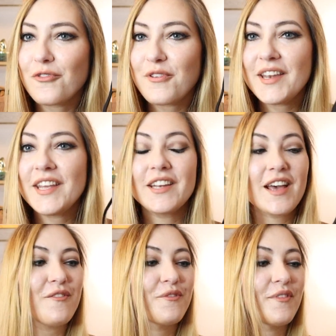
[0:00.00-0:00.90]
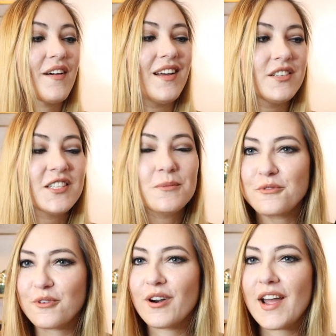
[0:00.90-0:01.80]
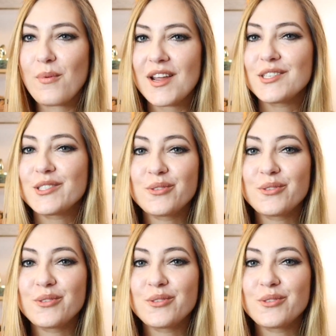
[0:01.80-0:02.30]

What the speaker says: Funny enough, just before I went